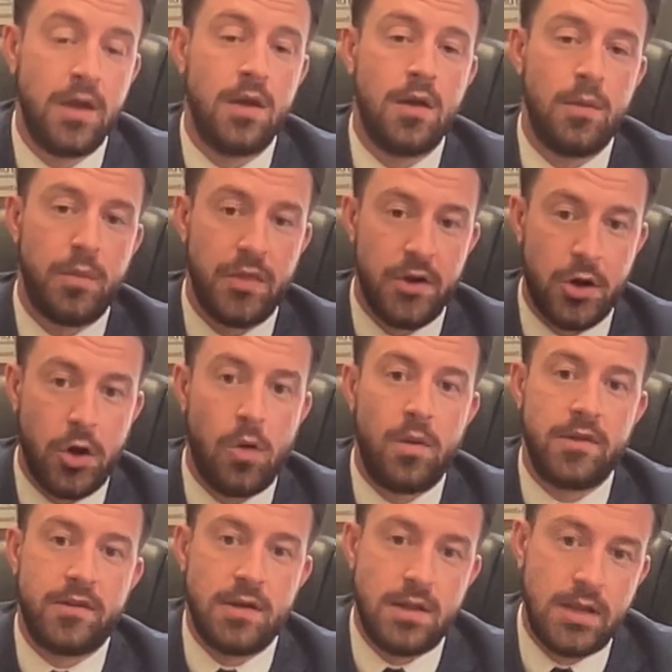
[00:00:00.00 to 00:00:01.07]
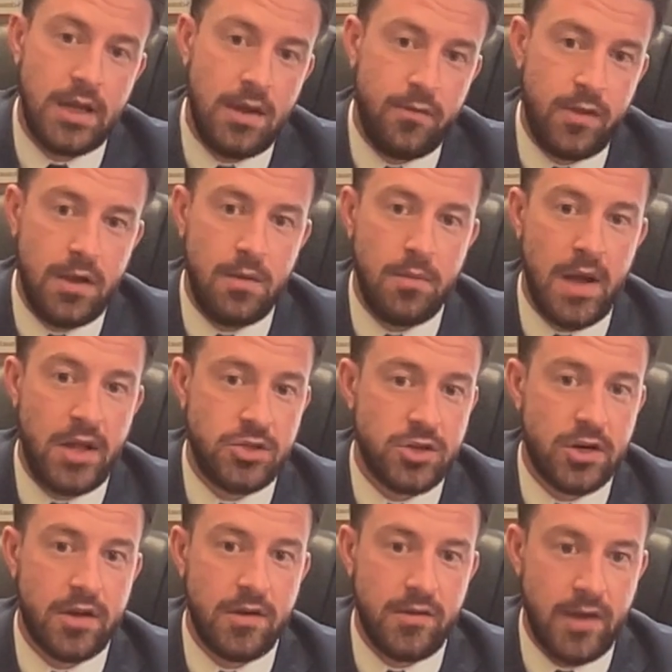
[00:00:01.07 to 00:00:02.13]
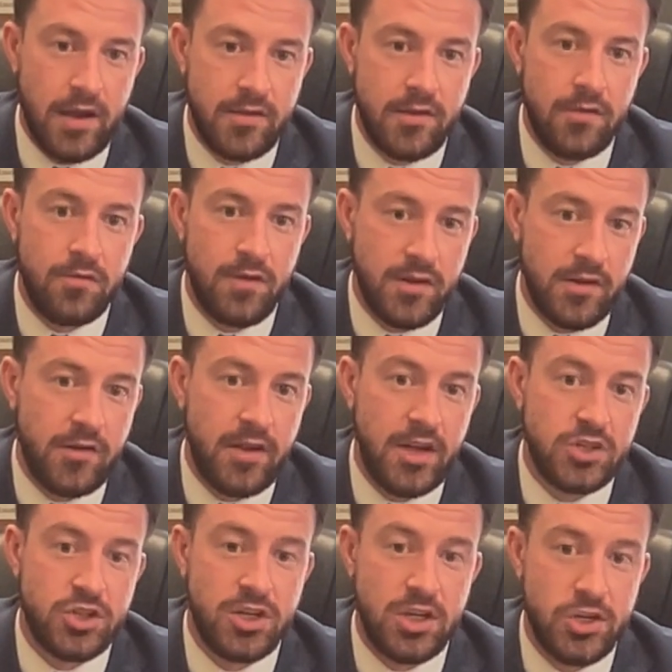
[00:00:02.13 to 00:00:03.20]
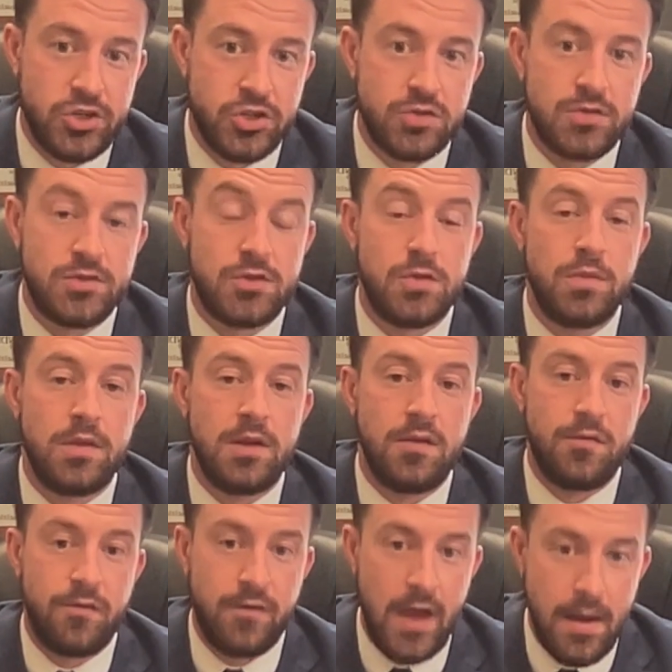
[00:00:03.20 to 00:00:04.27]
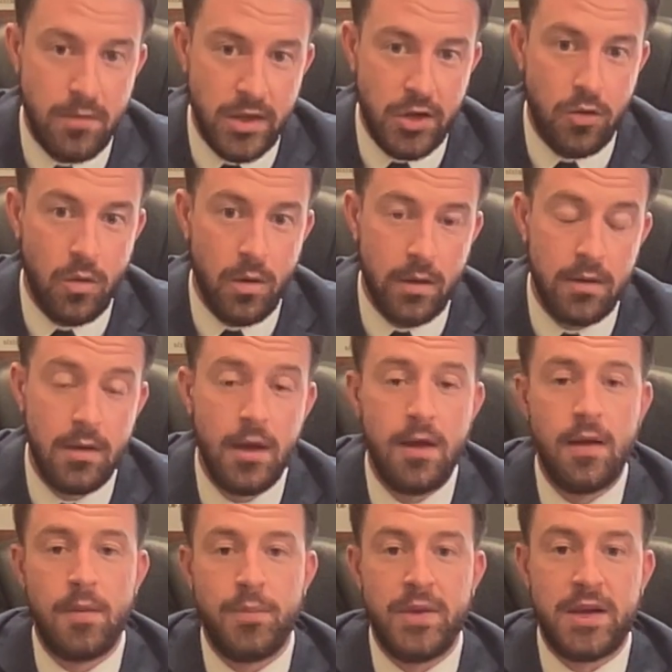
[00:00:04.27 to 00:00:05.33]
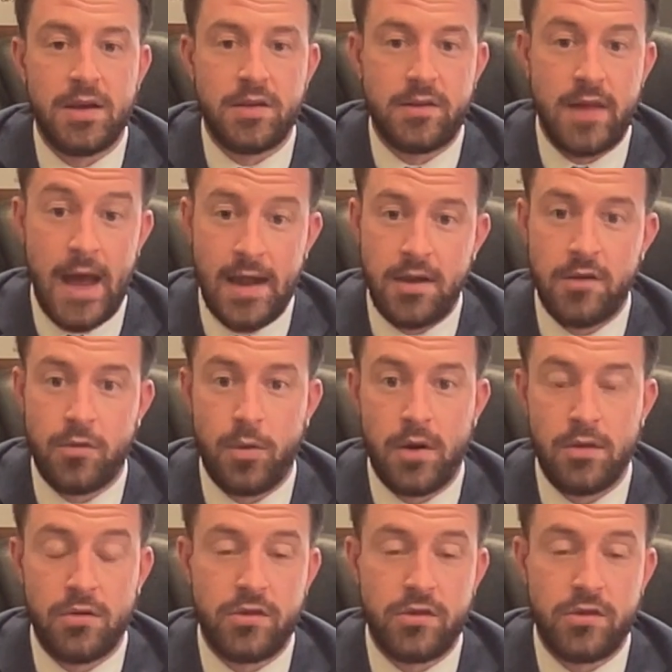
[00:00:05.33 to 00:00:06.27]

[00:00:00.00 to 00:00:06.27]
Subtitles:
but they're going to leave the major contested visitation issues to the family court because that is where those